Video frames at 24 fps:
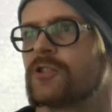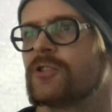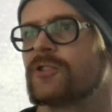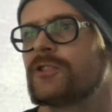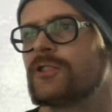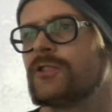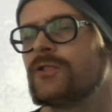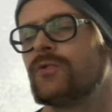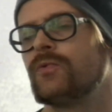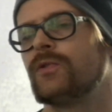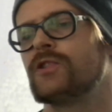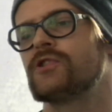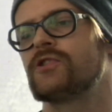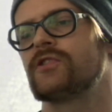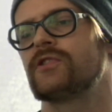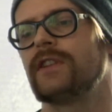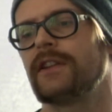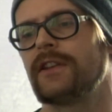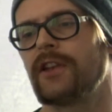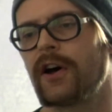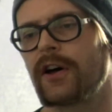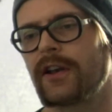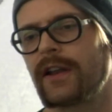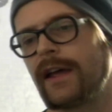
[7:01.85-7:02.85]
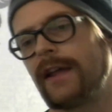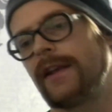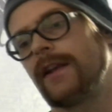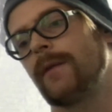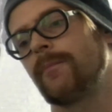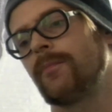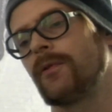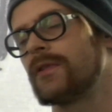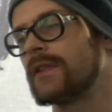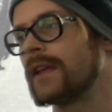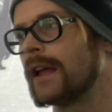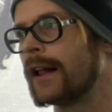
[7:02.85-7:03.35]
too, which did not end
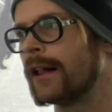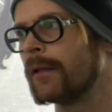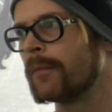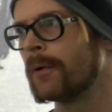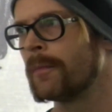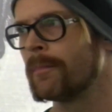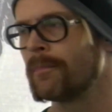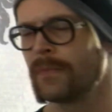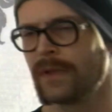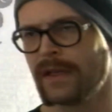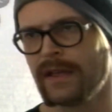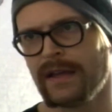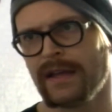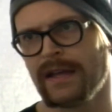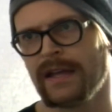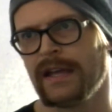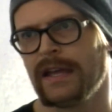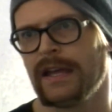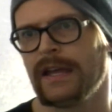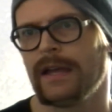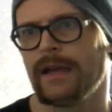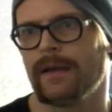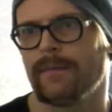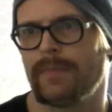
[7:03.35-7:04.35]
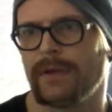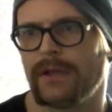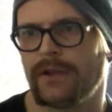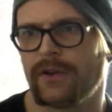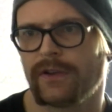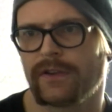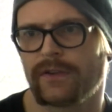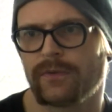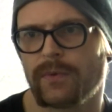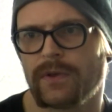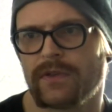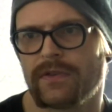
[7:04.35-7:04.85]
up on the album,
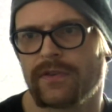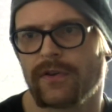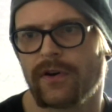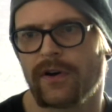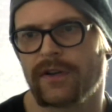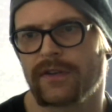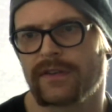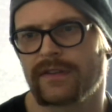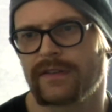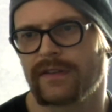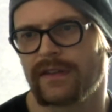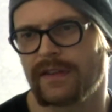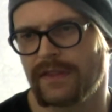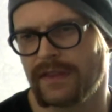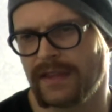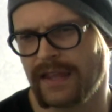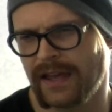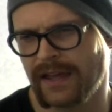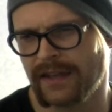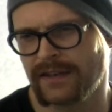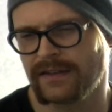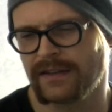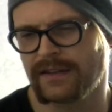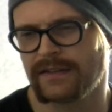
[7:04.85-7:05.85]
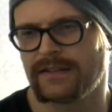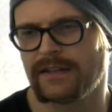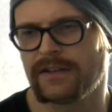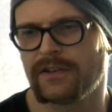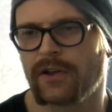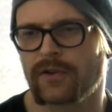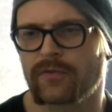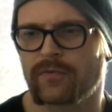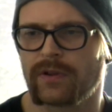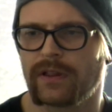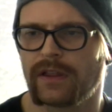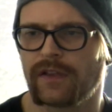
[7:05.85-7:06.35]
because we thought in the end it did
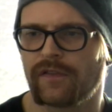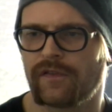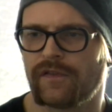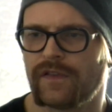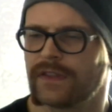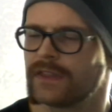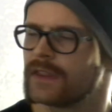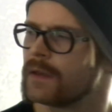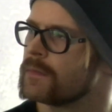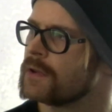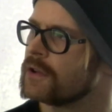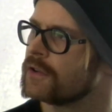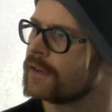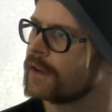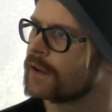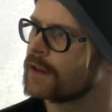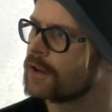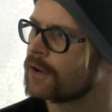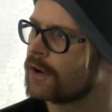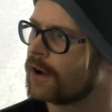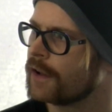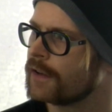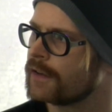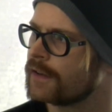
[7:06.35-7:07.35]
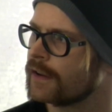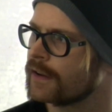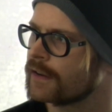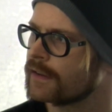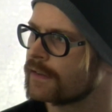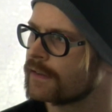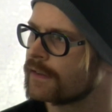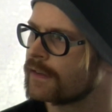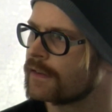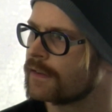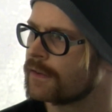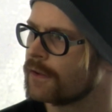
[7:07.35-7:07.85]
not really fit the musical
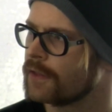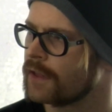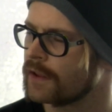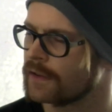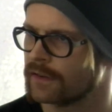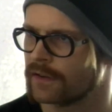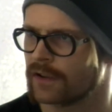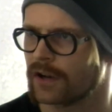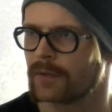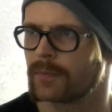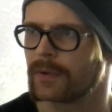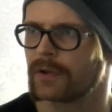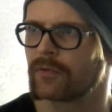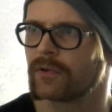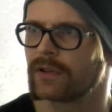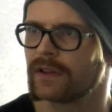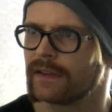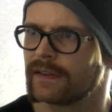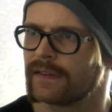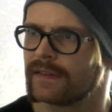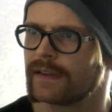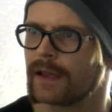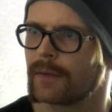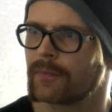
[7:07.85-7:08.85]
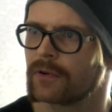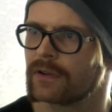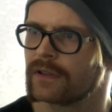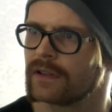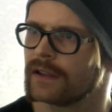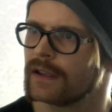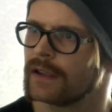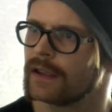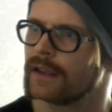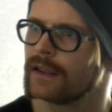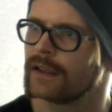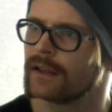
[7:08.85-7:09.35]
context, so that's going to be released
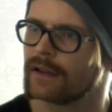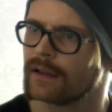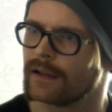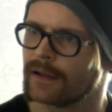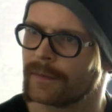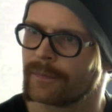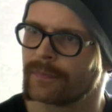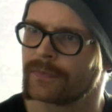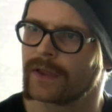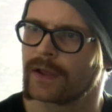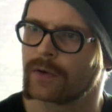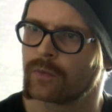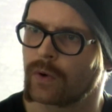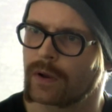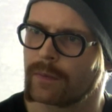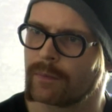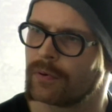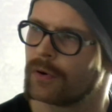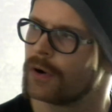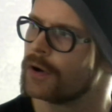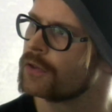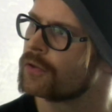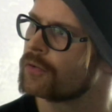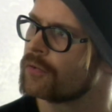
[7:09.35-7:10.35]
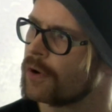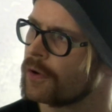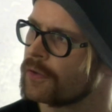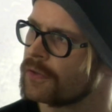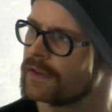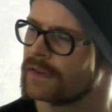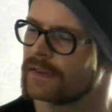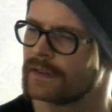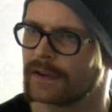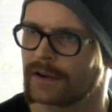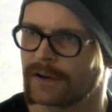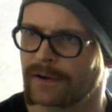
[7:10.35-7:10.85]
separately at one point throughout
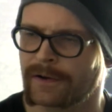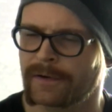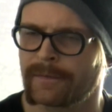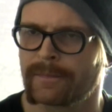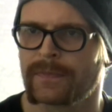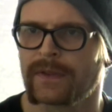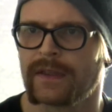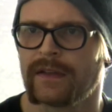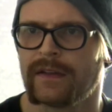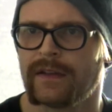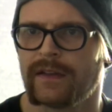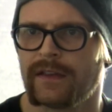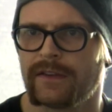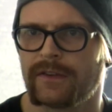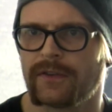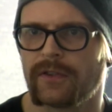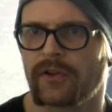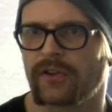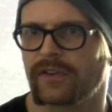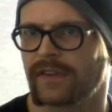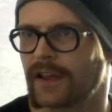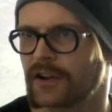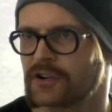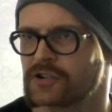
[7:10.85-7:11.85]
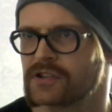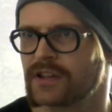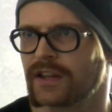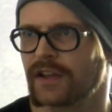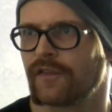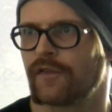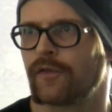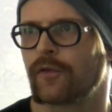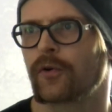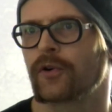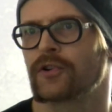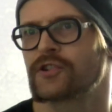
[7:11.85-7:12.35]
this year. So there's actually
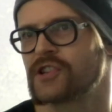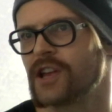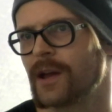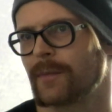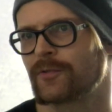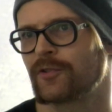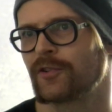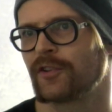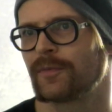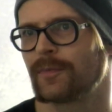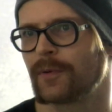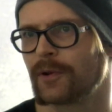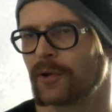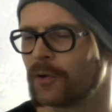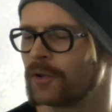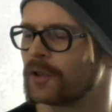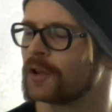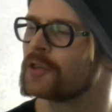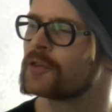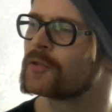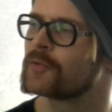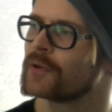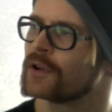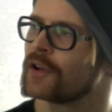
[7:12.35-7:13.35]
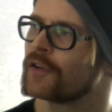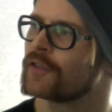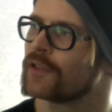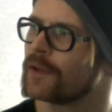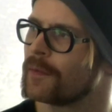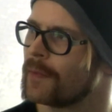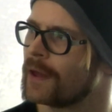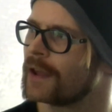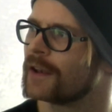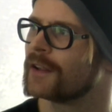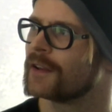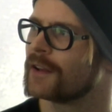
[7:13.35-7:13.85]
4 chapters, but only 3 of
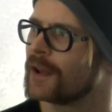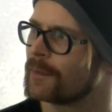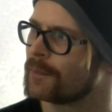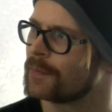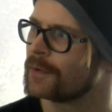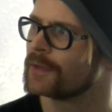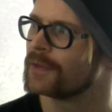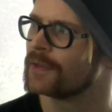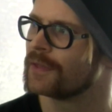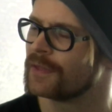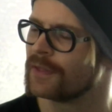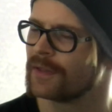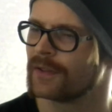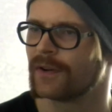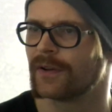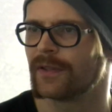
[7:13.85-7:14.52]
them ended up on